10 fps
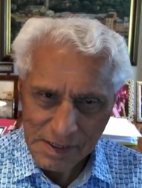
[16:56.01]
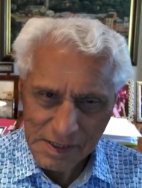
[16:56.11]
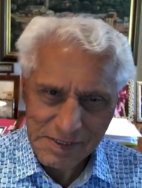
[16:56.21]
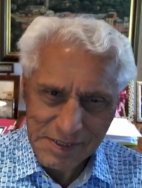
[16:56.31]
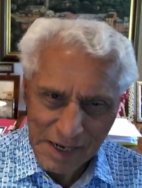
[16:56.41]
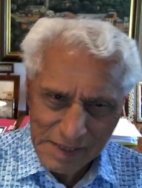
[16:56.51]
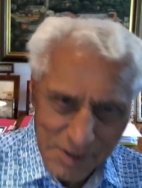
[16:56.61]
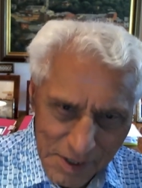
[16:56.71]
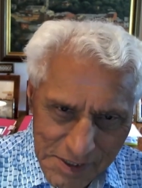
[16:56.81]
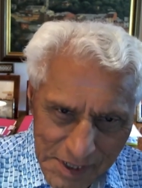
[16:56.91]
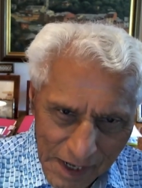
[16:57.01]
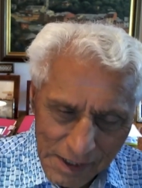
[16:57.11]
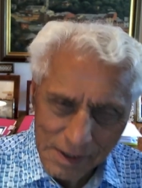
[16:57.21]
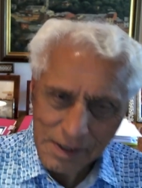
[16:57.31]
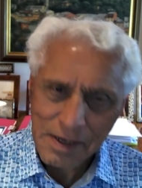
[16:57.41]
It's dangerous
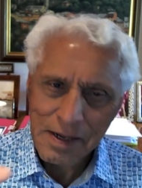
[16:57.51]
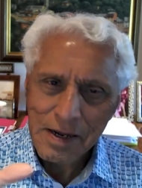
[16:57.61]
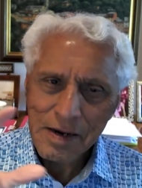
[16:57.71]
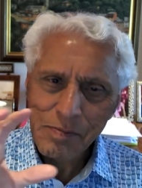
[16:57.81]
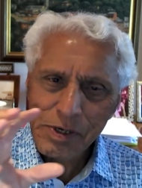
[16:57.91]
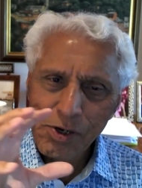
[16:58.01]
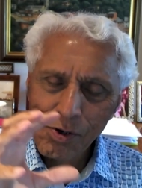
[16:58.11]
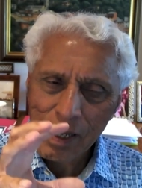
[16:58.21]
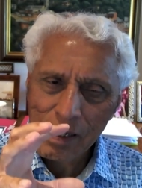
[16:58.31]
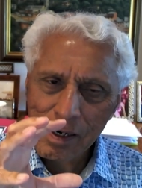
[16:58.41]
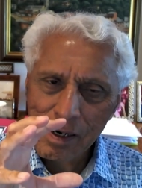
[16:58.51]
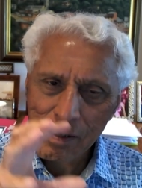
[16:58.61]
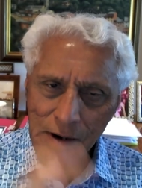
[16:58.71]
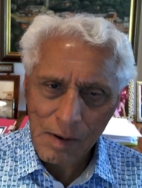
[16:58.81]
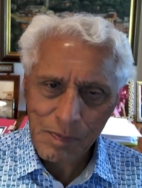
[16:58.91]
data, but you can
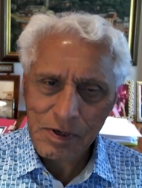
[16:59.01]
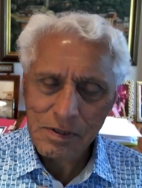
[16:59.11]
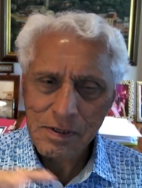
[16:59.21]
corrupt